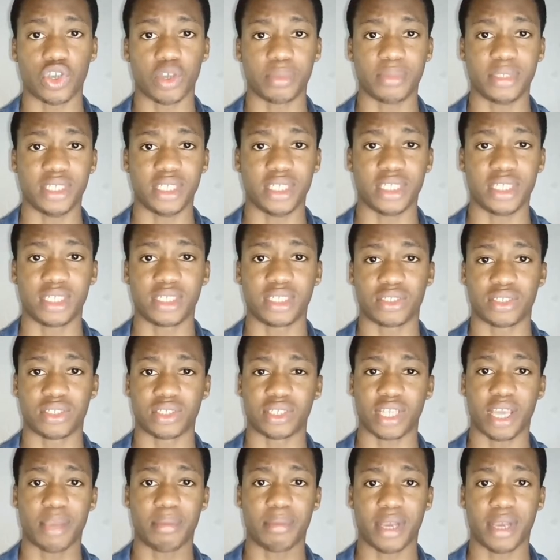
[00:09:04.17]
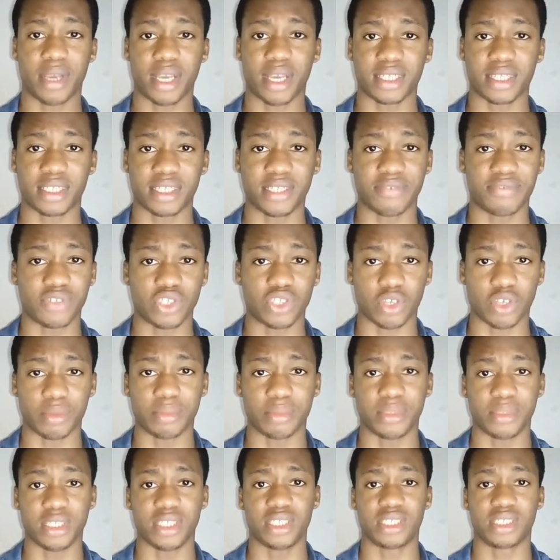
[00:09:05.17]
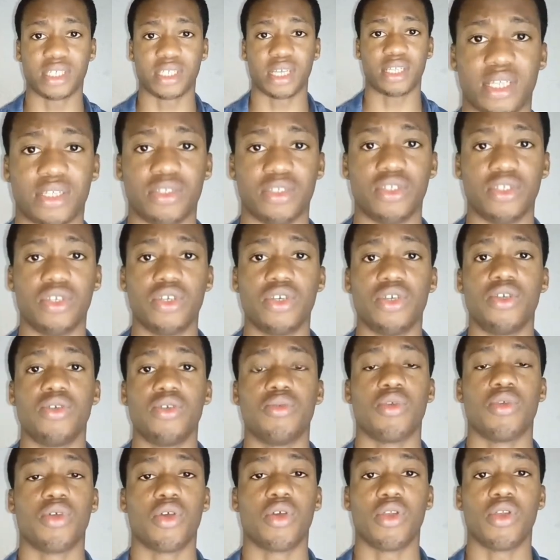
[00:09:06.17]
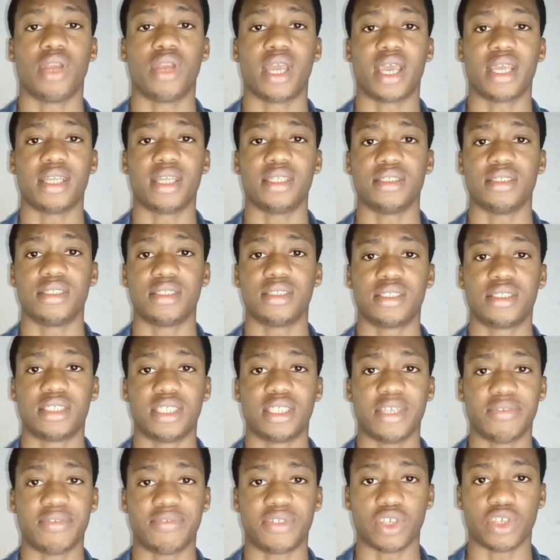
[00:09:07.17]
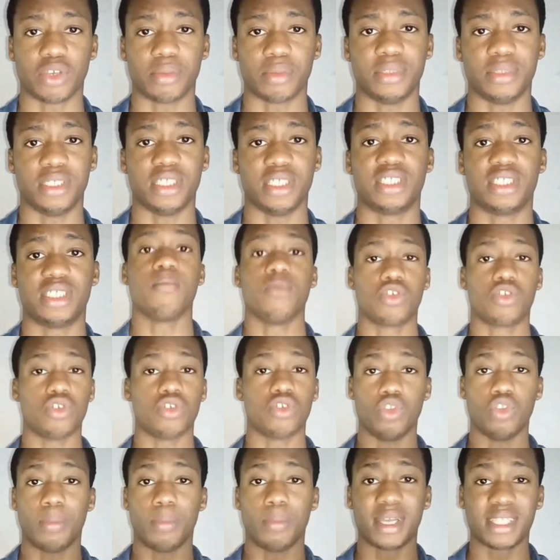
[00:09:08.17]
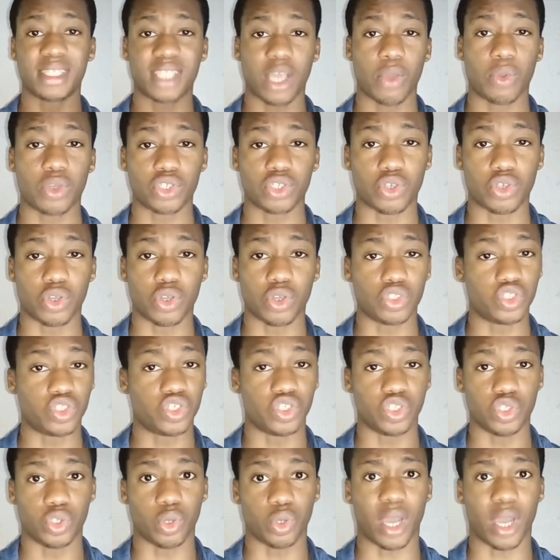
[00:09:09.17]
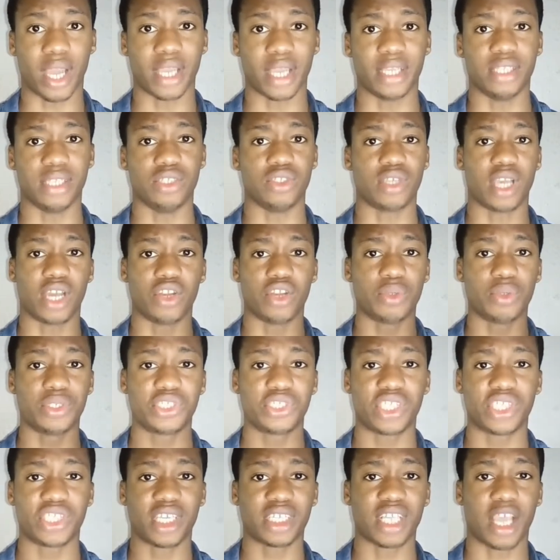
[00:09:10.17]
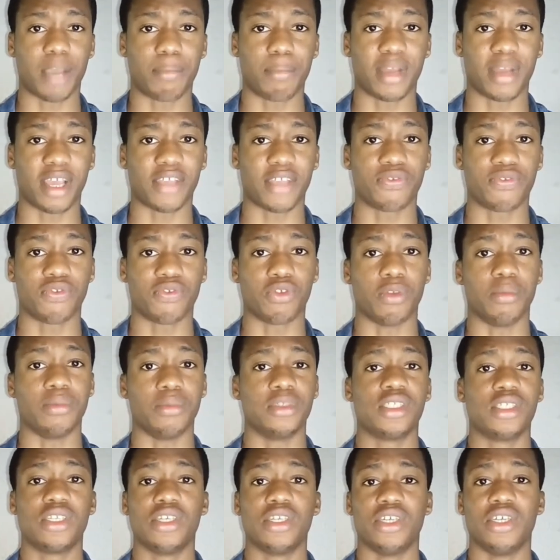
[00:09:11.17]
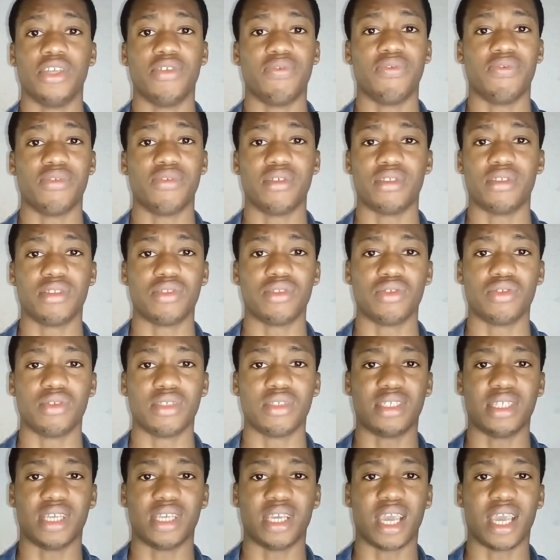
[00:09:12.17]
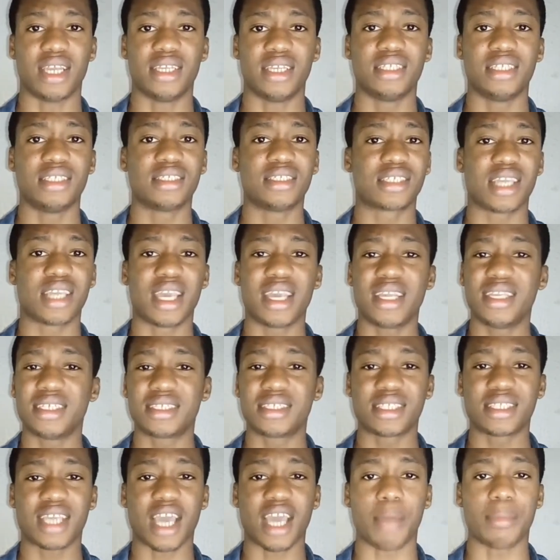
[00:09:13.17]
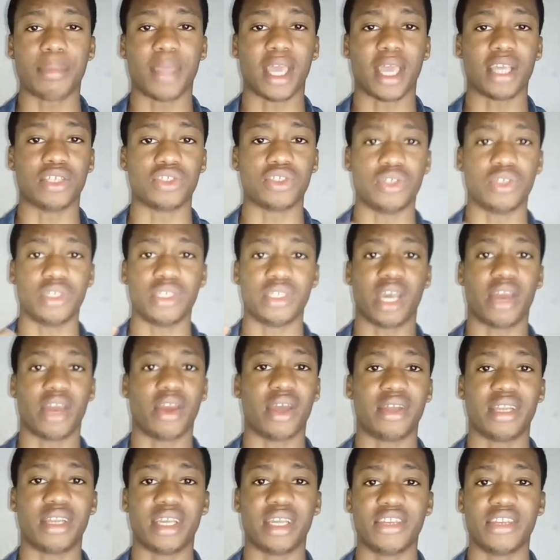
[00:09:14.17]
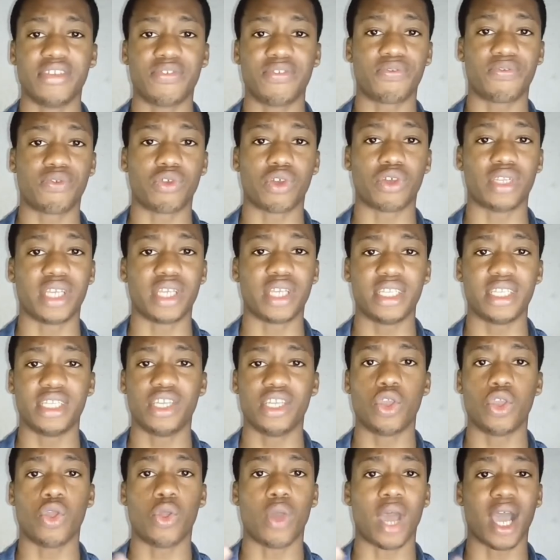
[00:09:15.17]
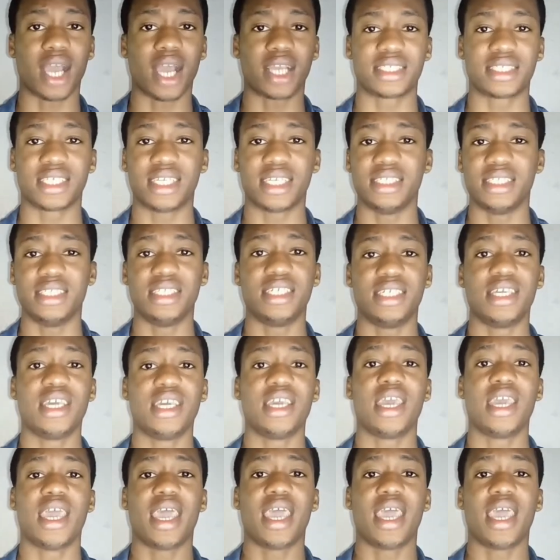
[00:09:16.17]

updates, cyber safety updates, and online safety updates. So no matter what country you are in, you can always check that platform. Even the any scam that is going around, any fraud, any hoax, any